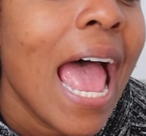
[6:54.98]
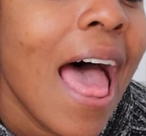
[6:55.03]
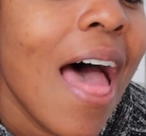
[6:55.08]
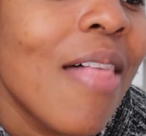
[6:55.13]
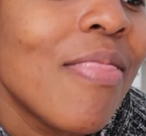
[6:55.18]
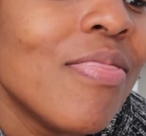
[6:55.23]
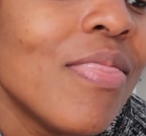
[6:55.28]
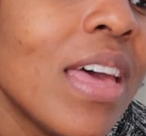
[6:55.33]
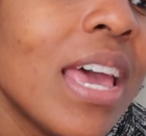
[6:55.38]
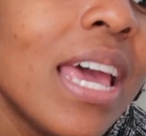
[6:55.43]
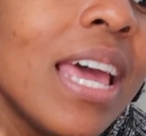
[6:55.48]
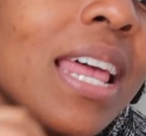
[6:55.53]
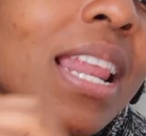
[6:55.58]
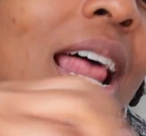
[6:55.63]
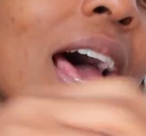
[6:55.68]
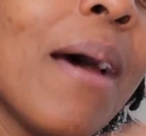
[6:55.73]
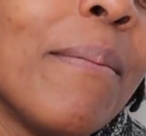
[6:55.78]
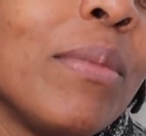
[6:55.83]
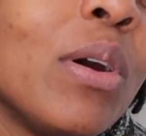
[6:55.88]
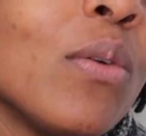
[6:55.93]
And then
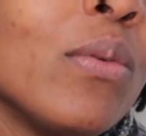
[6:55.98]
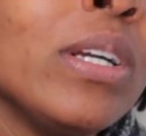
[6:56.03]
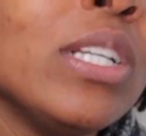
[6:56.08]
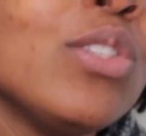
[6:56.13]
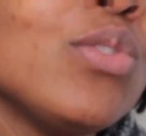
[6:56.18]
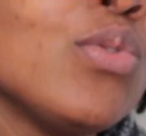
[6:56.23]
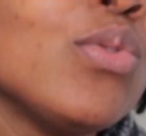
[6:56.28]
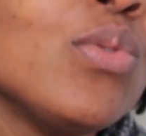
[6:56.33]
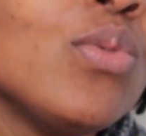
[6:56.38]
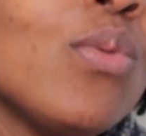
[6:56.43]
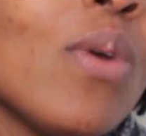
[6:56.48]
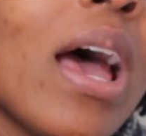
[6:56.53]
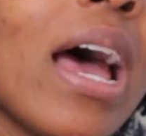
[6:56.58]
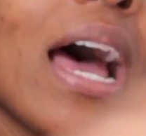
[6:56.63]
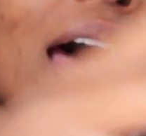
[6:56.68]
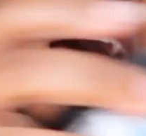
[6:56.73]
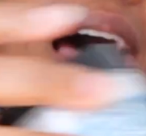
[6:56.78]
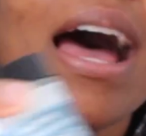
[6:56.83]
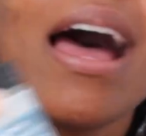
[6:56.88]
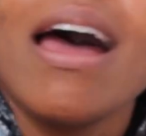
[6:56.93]
I'm going to
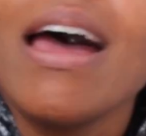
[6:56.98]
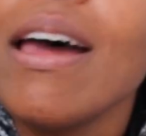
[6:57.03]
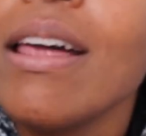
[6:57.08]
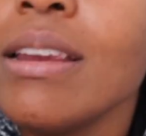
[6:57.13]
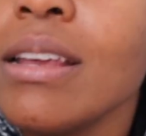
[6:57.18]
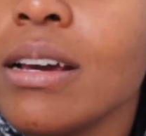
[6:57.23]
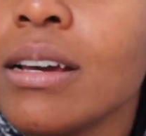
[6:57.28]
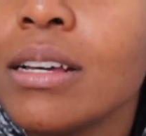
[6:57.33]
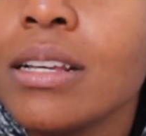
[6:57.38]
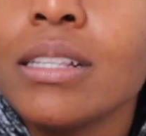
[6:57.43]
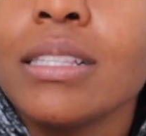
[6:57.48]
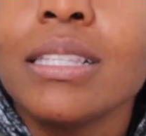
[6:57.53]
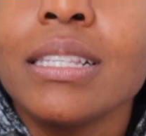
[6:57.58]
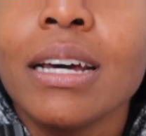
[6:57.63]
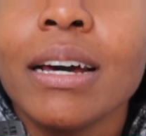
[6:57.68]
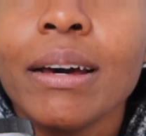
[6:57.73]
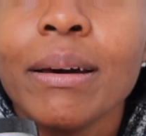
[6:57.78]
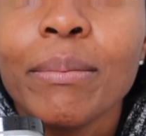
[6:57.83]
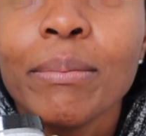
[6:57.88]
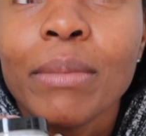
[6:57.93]
add
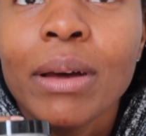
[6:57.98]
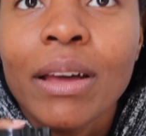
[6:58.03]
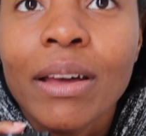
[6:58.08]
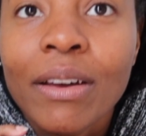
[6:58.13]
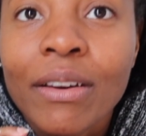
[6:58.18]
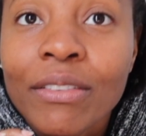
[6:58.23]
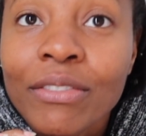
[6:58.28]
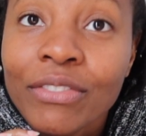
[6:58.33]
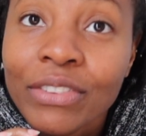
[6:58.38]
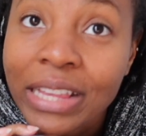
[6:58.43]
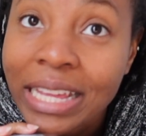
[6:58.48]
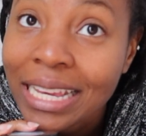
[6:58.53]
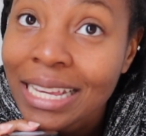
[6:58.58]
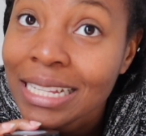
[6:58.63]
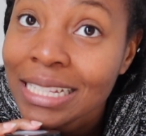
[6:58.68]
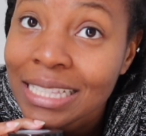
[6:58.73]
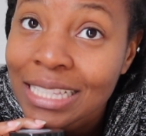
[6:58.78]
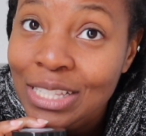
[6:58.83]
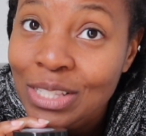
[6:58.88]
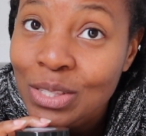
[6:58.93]
some
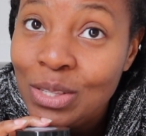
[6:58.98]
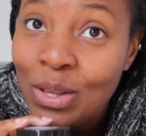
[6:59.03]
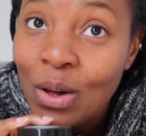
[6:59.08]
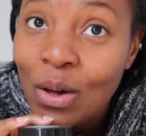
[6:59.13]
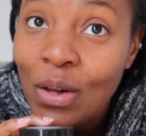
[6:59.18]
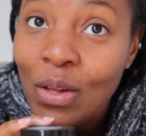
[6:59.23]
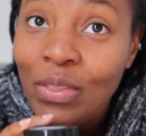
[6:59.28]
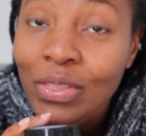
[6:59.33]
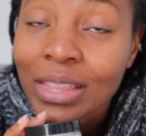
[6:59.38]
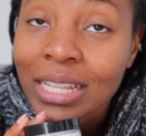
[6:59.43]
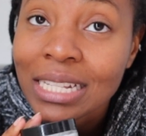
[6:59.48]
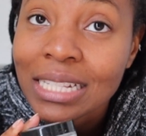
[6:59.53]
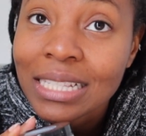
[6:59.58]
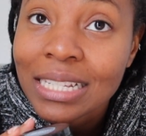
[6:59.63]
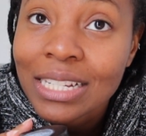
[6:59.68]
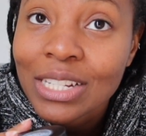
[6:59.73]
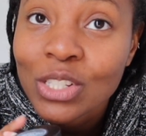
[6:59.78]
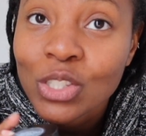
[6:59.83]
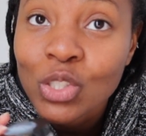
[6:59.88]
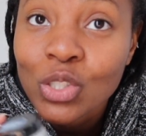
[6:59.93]
flaky sea salt. This
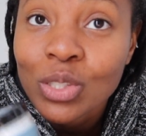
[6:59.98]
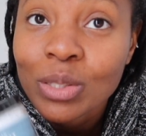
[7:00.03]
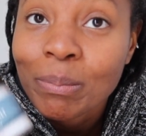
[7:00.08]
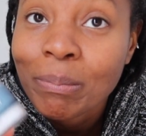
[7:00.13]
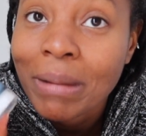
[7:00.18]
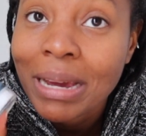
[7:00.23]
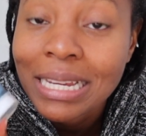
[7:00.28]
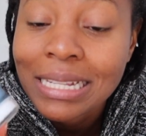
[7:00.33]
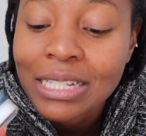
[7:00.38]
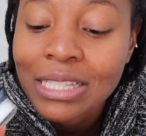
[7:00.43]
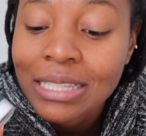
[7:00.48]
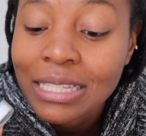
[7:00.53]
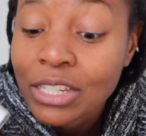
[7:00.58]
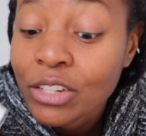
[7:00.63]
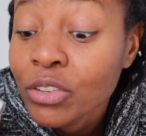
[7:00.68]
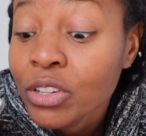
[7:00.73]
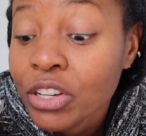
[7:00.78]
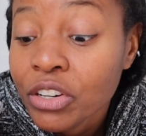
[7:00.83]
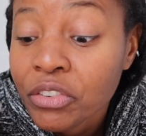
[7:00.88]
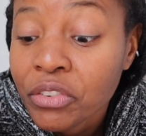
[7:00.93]
is my
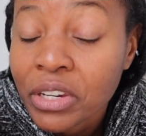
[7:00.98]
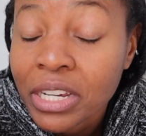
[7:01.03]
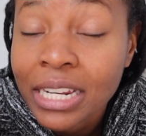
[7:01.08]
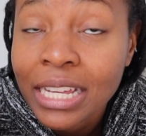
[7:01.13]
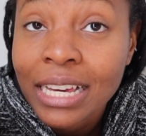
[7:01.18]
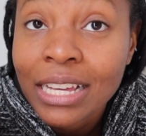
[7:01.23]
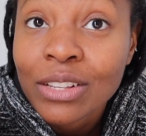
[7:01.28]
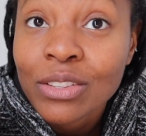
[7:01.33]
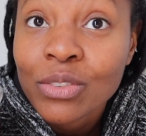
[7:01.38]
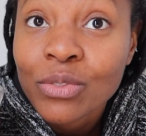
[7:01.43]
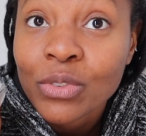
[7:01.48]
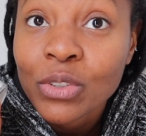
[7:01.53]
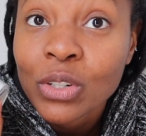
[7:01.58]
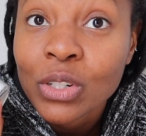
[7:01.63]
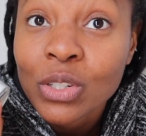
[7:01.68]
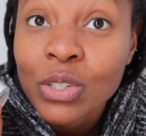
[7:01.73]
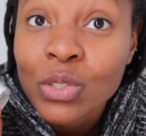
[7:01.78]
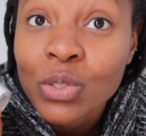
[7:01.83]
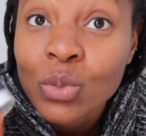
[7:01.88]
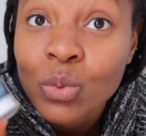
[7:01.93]
secret ingredients
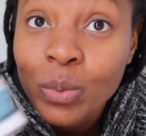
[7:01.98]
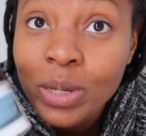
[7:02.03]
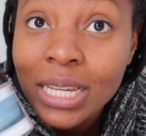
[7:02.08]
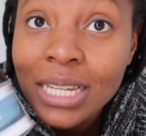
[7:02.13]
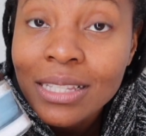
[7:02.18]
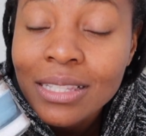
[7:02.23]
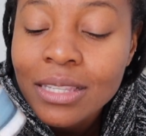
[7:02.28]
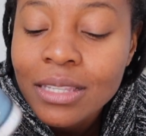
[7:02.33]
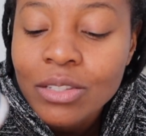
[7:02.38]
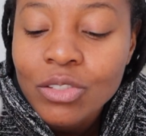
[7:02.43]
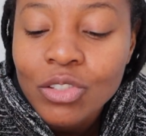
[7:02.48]
for sweets,